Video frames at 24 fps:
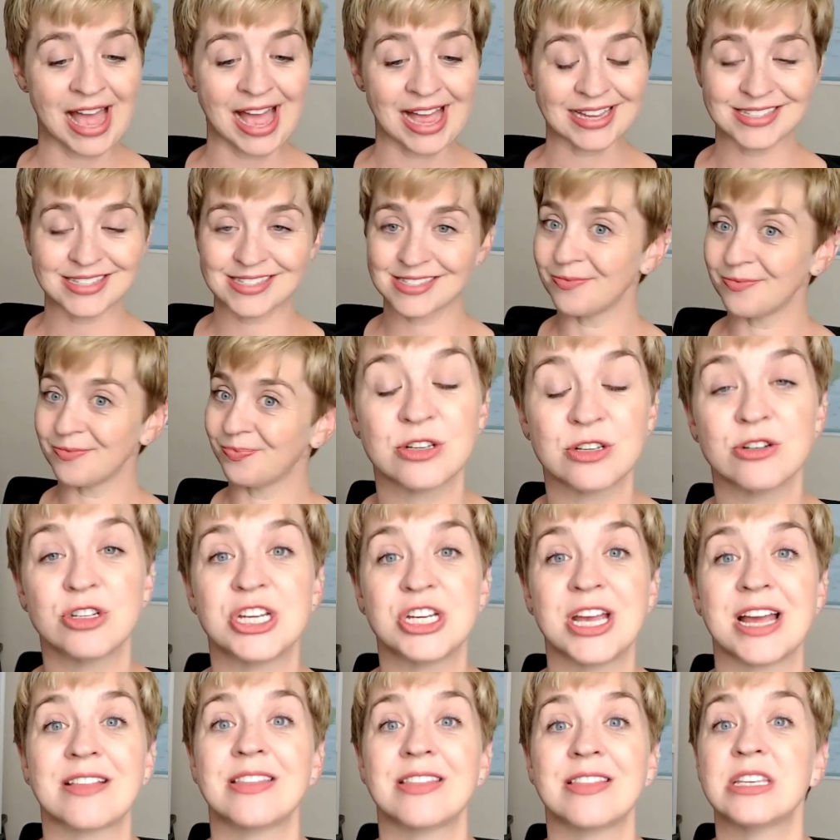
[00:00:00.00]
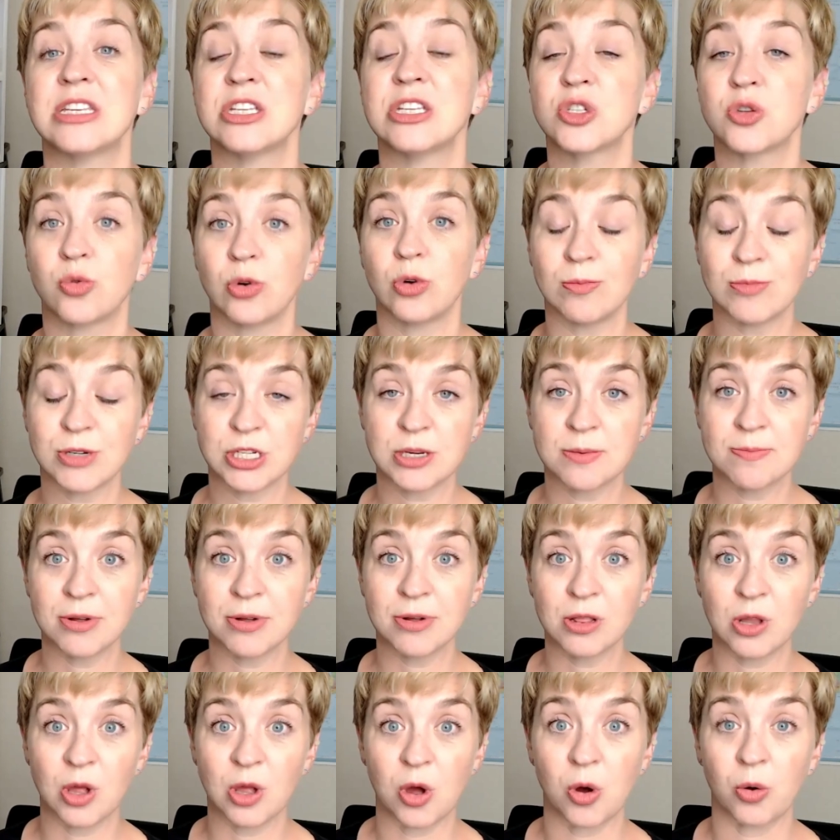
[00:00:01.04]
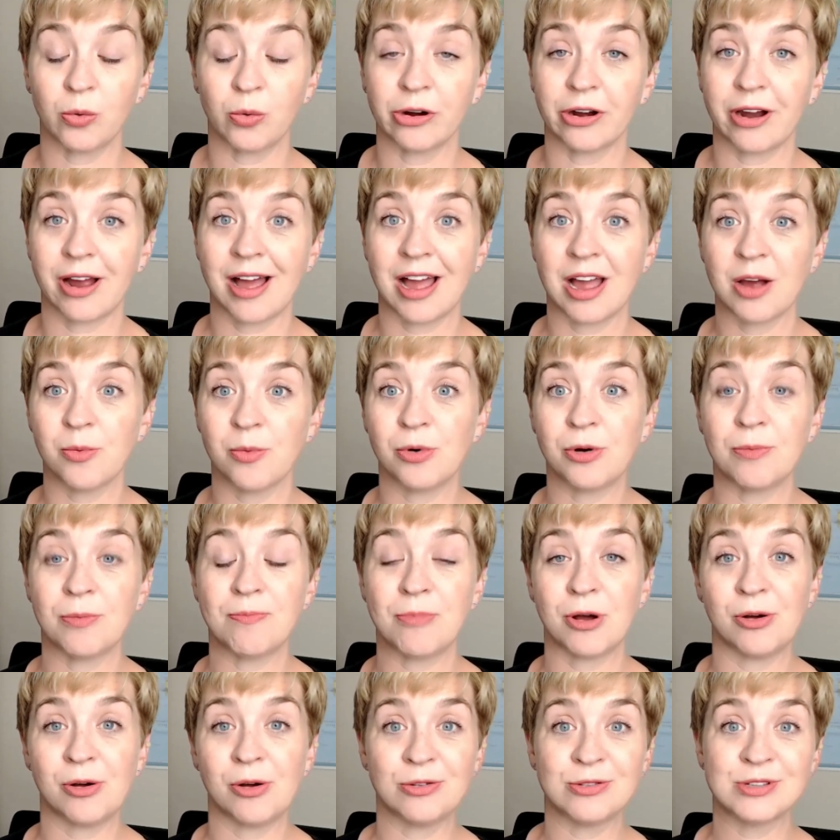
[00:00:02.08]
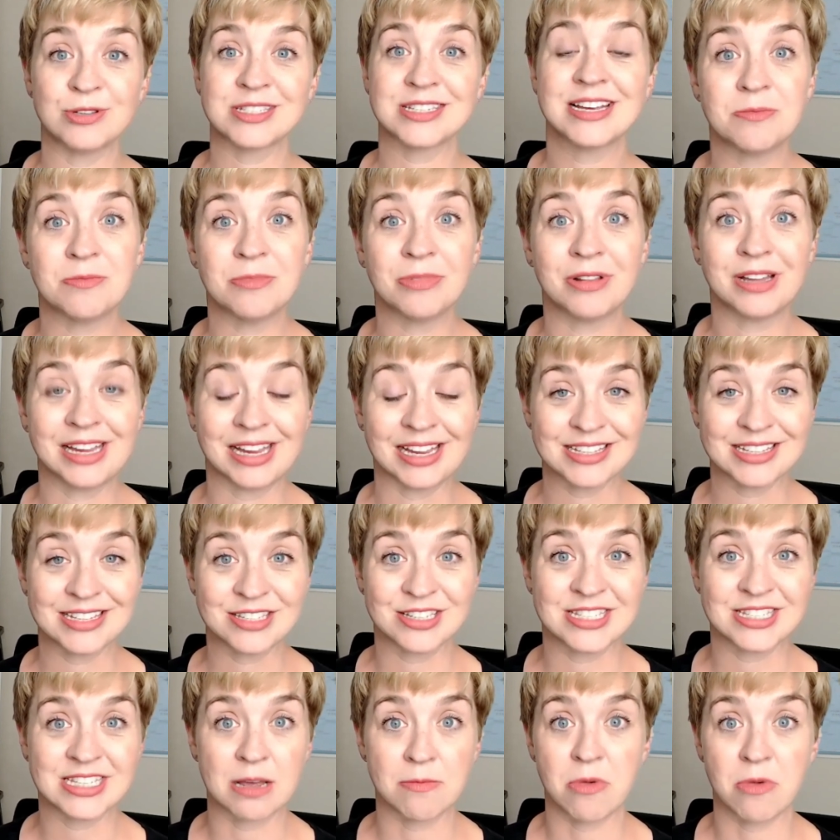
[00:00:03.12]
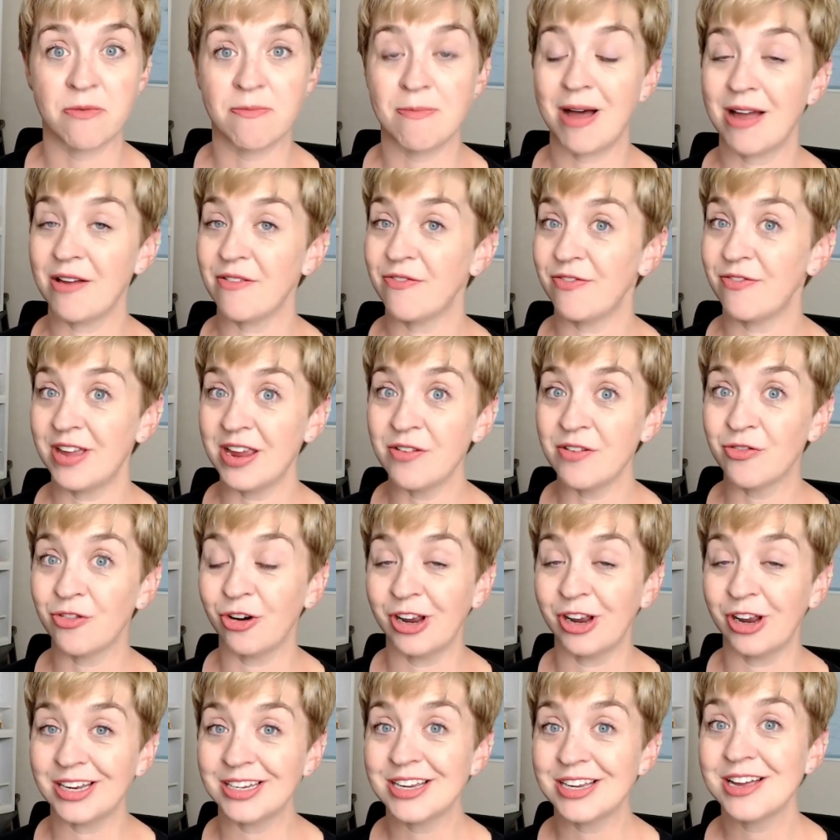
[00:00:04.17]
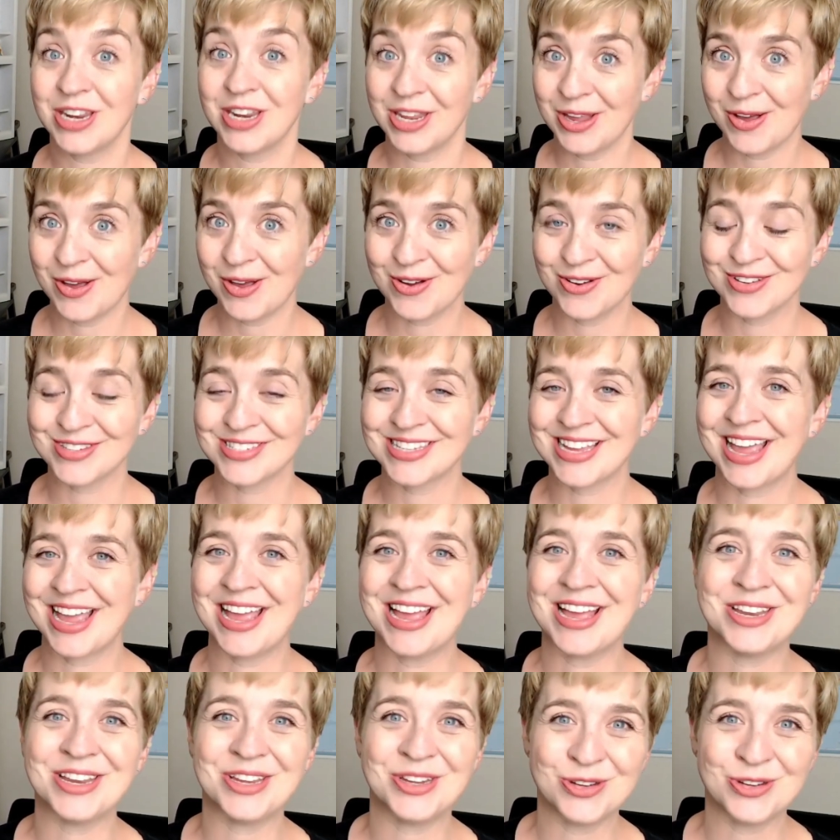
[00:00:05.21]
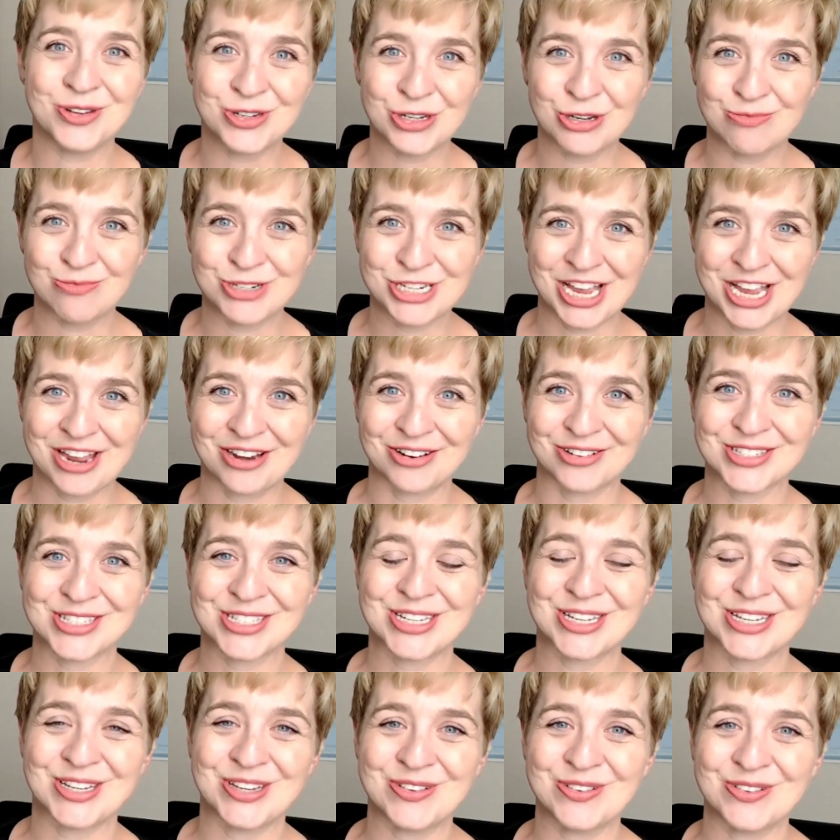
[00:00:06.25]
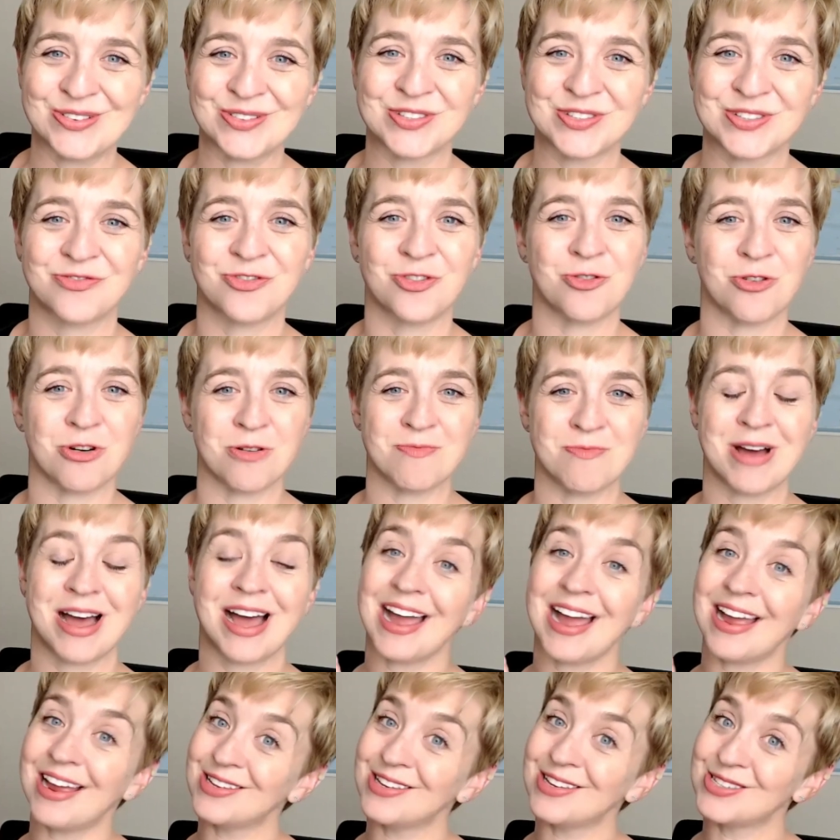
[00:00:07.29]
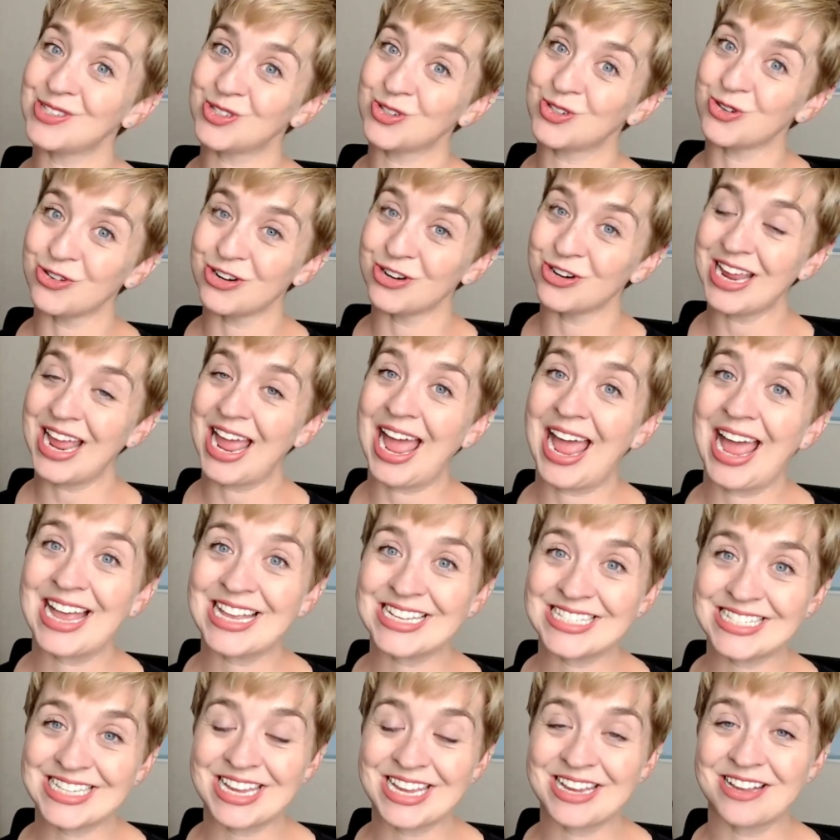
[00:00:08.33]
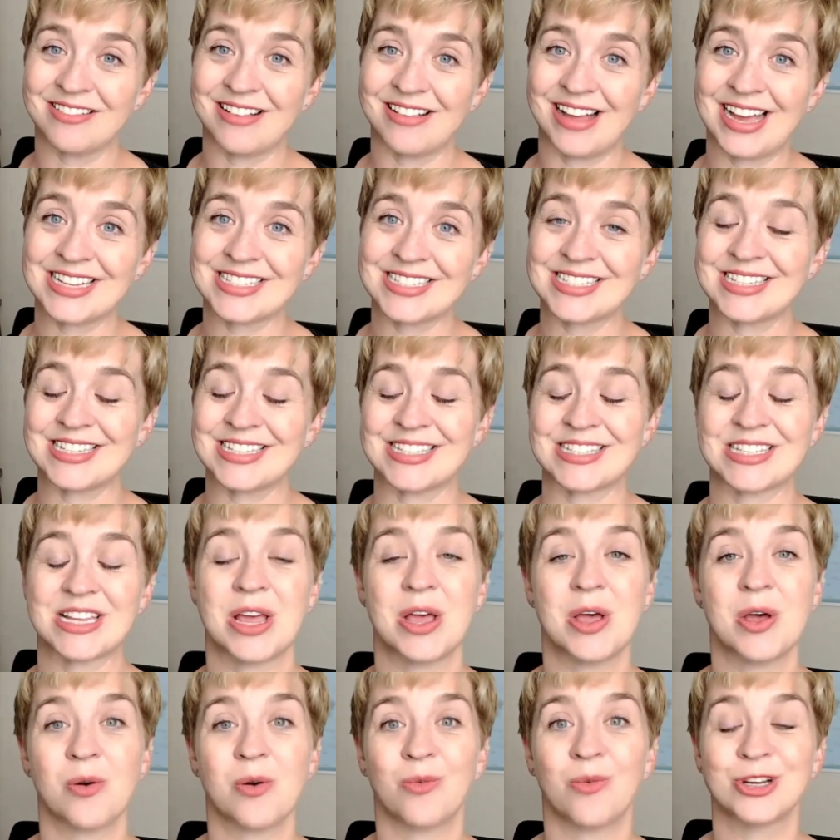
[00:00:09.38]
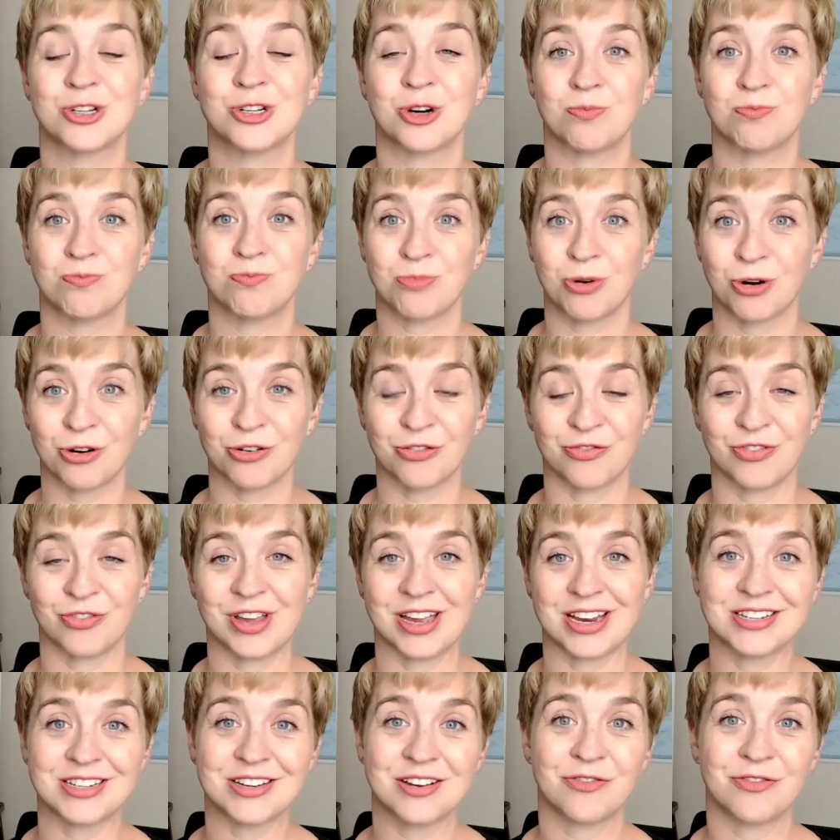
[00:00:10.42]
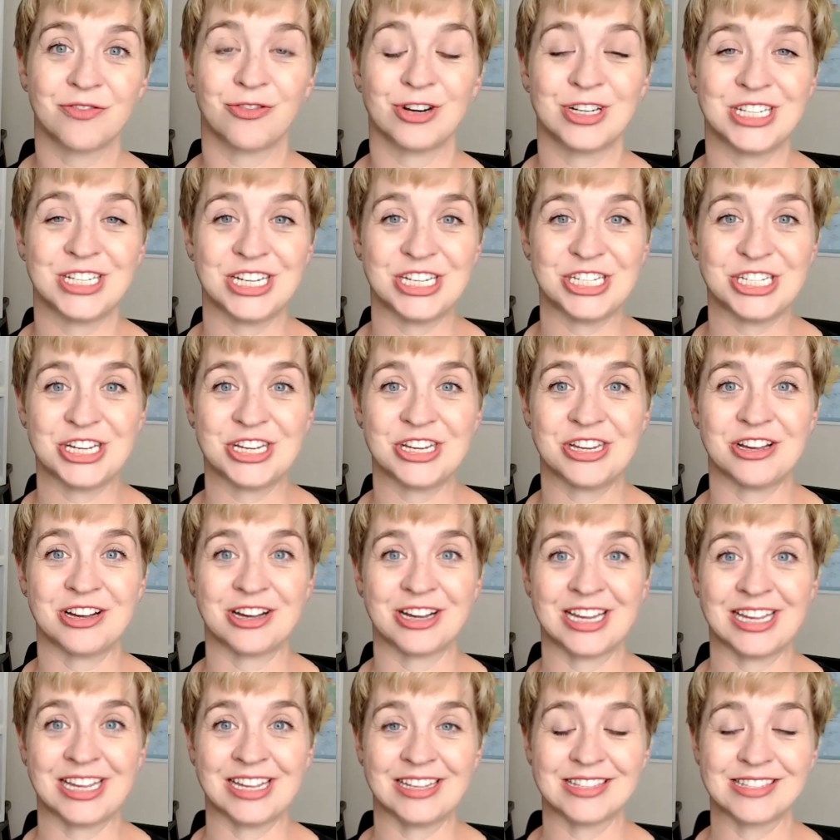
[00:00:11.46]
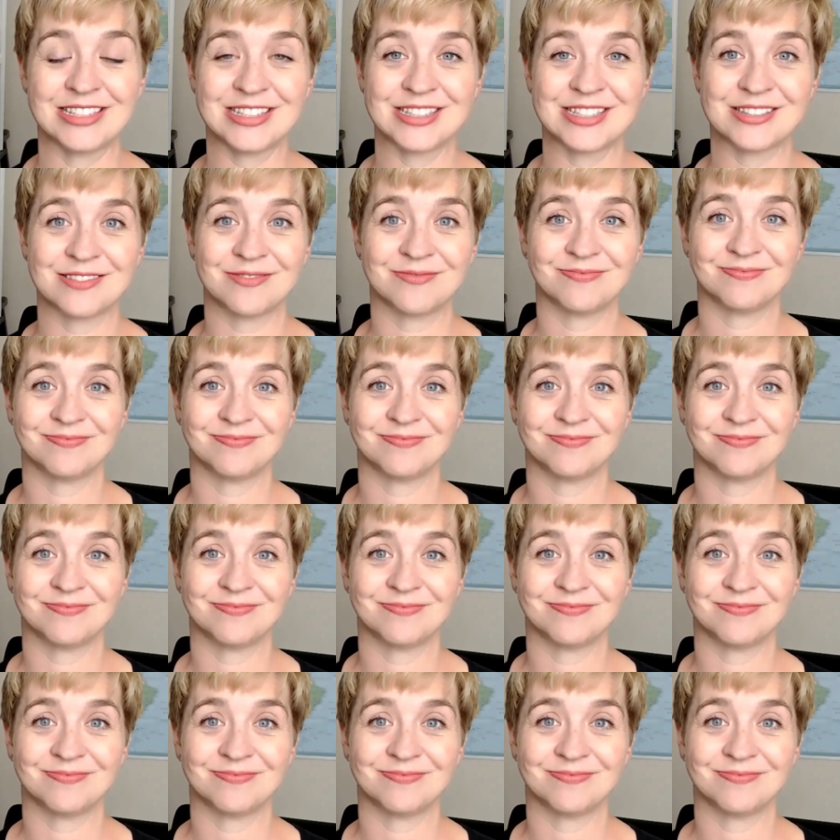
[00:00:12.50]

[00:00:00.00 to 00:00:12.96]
class. Also check the description below where I will post some links to some of my favorite videos and YouTube channels to use for my story asking classes, which are perfect for teaching young kids.